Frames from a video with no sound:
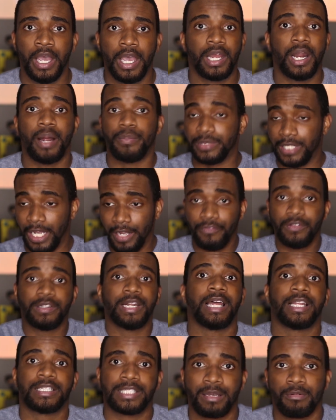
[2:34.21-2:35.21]
And I'm definitely
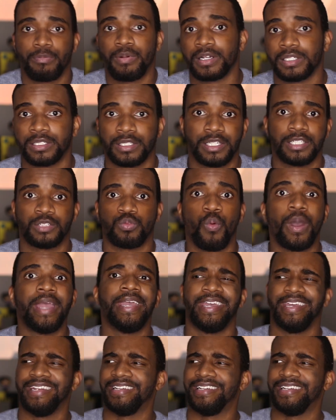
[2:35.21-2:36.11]
not the type of person to just wait